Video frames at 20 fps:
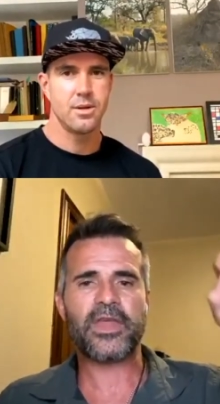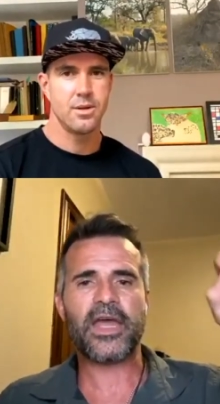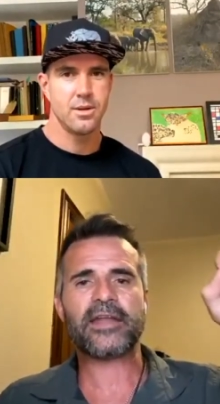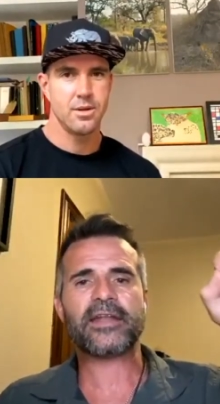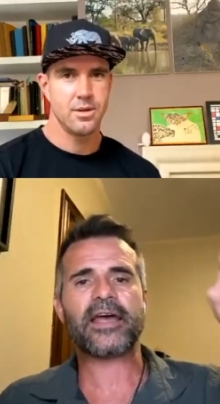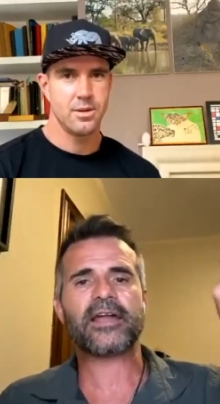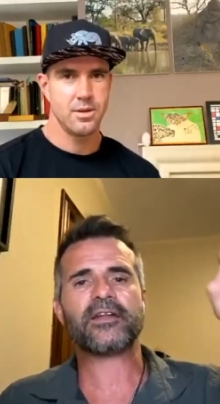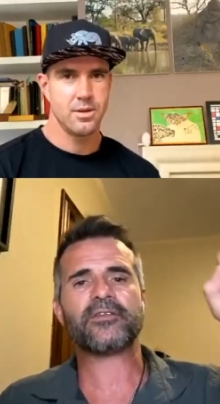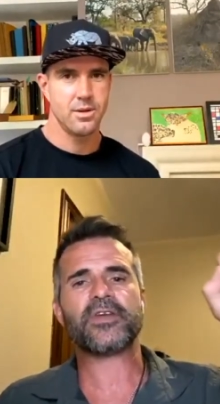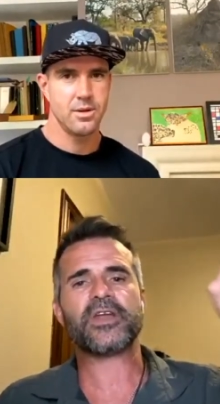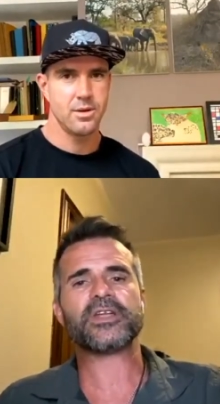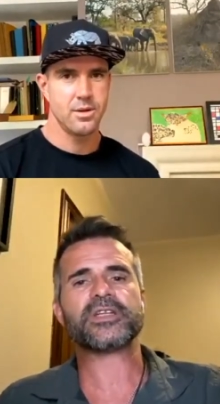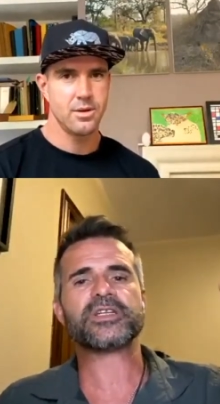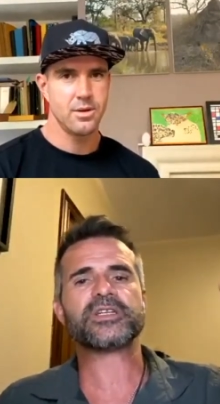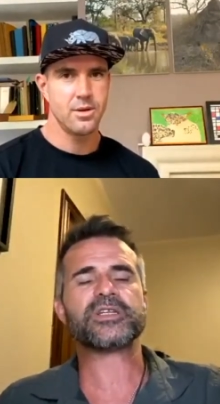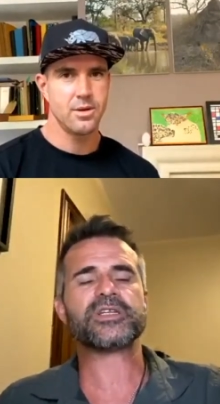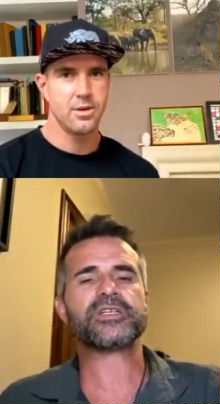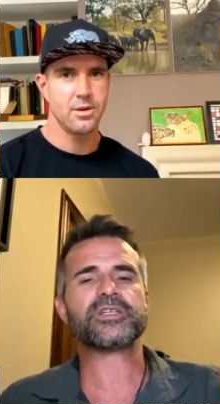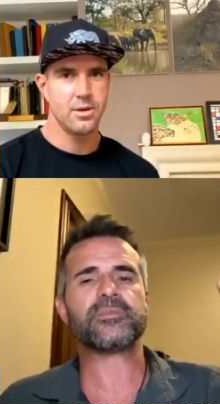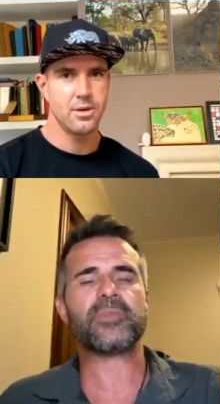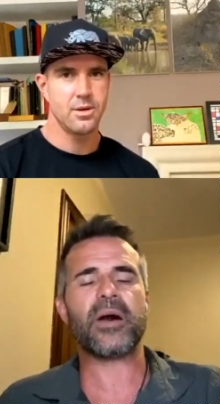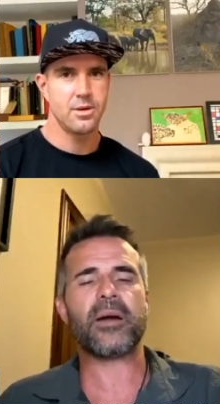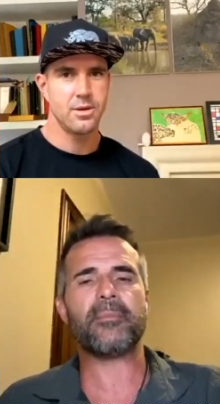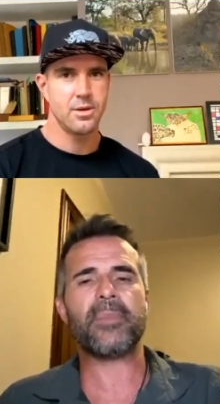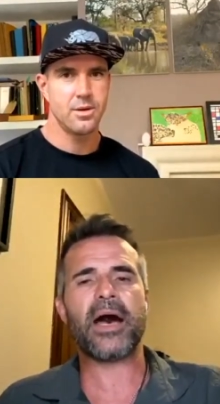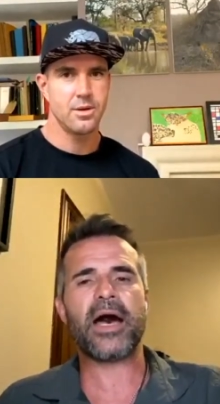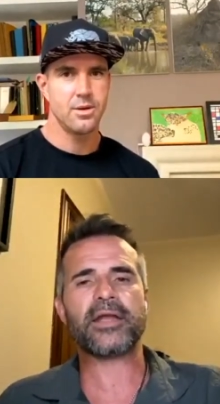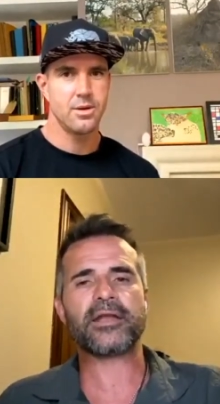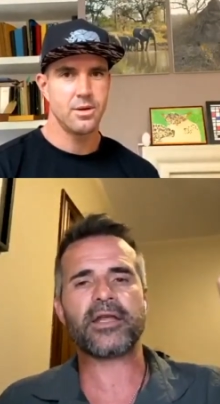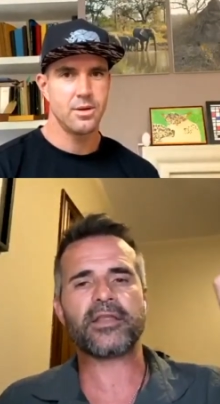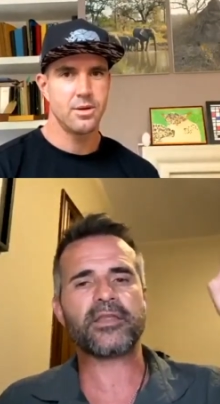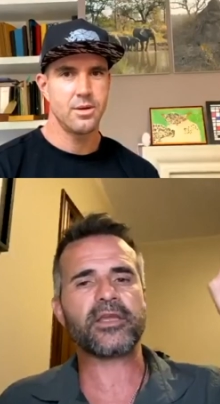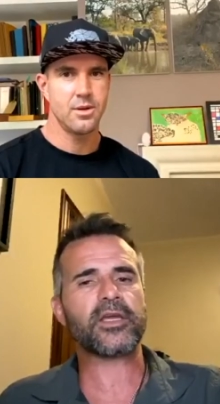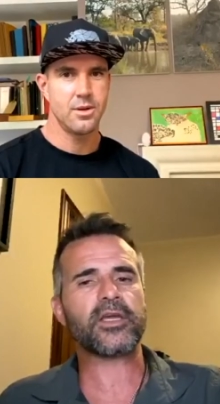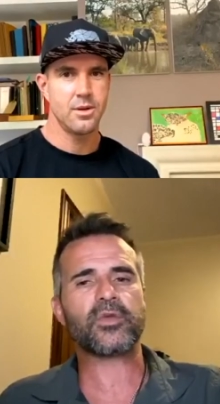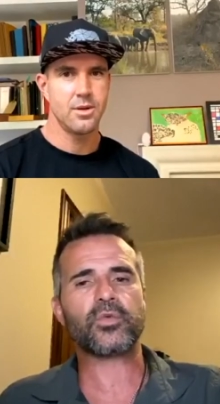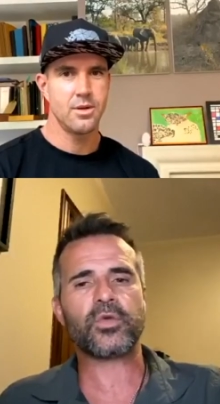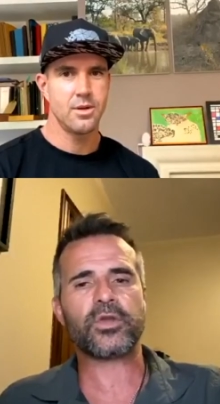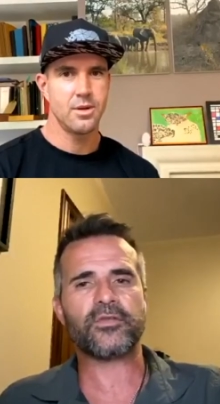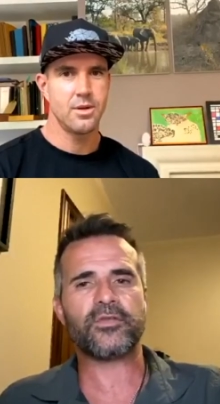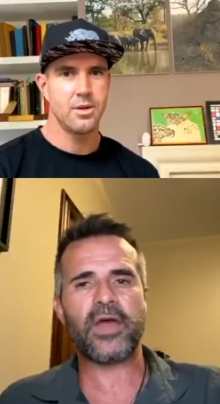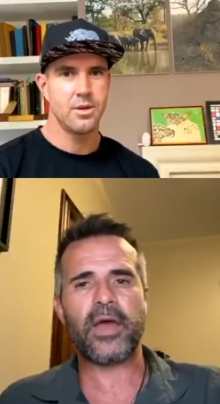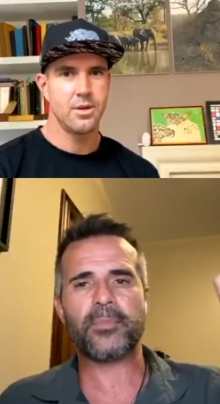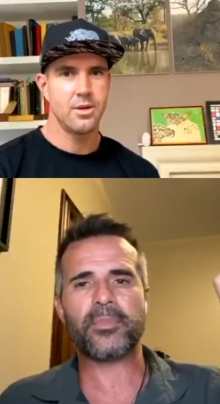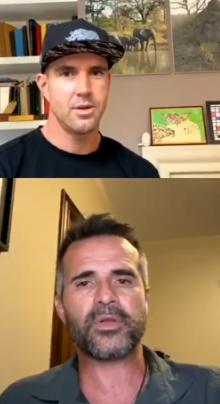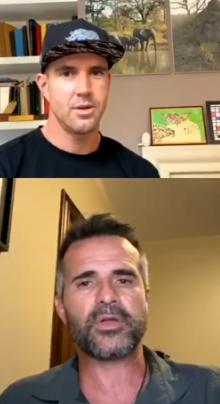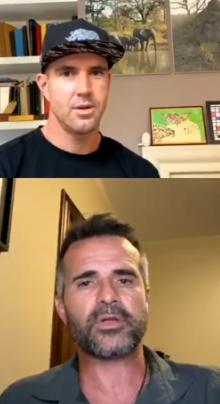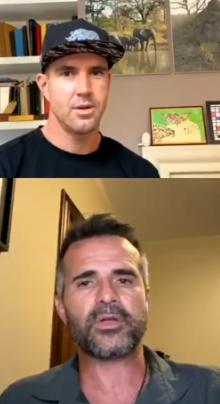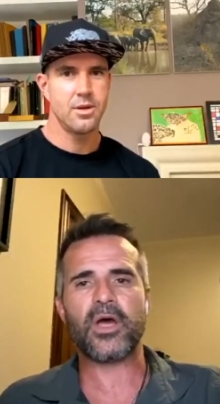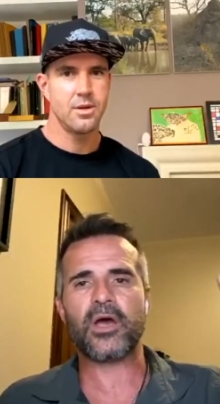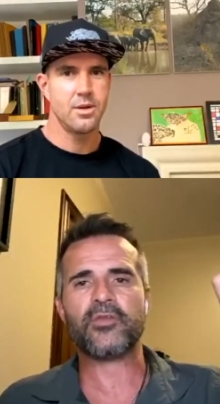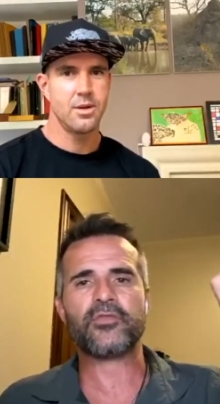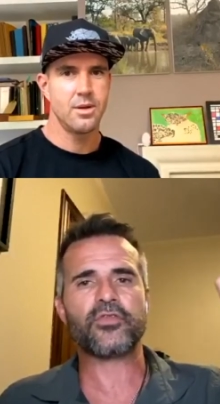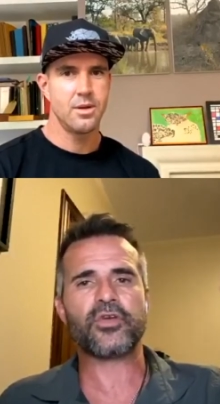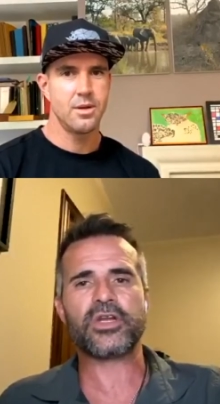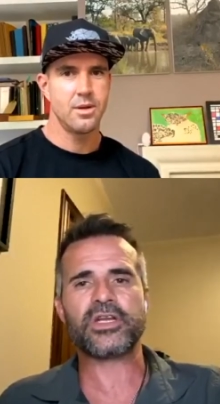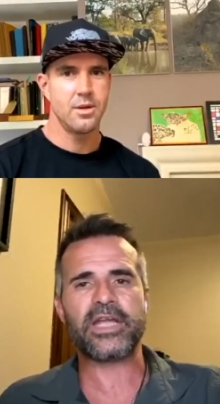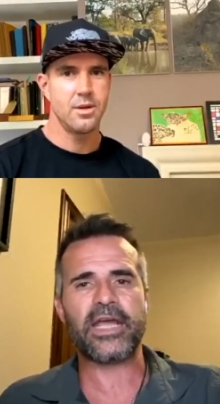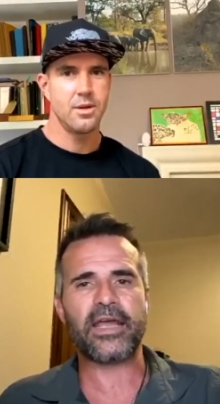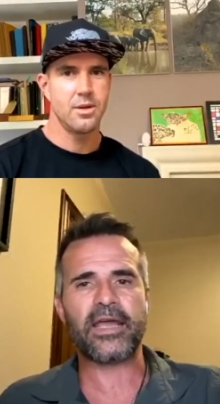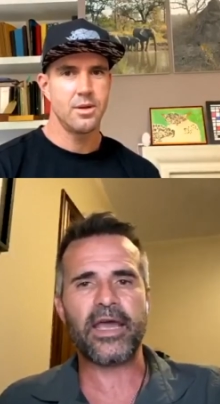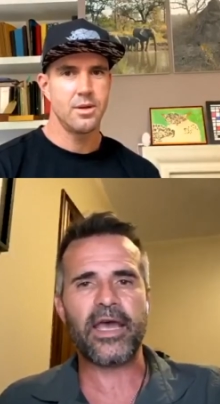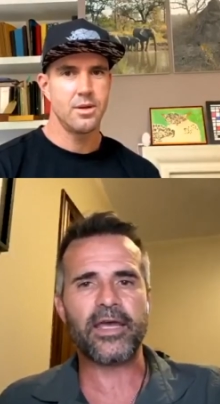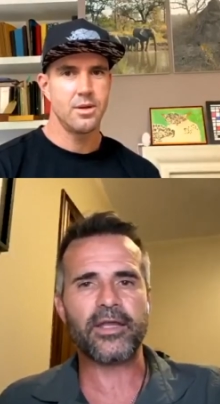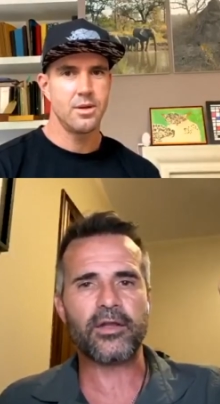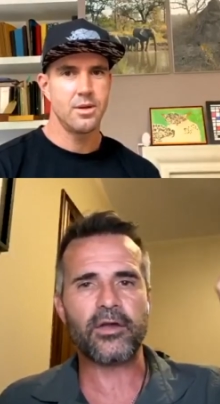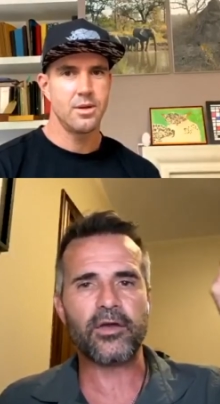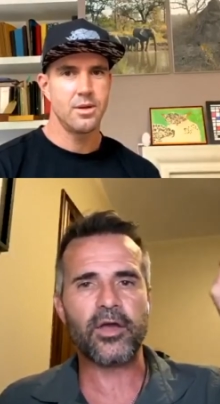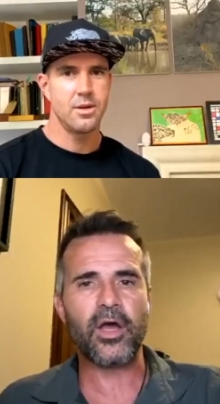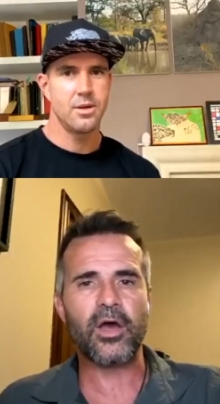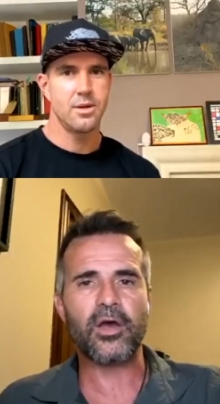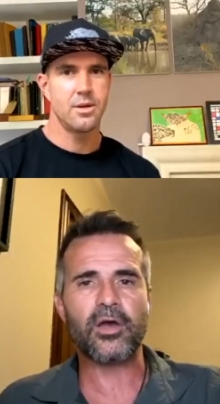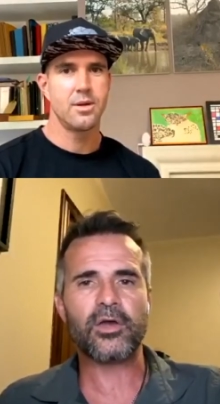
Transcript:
Speaker 1: had have entered into my mind, I think it would have happened over a decade ago.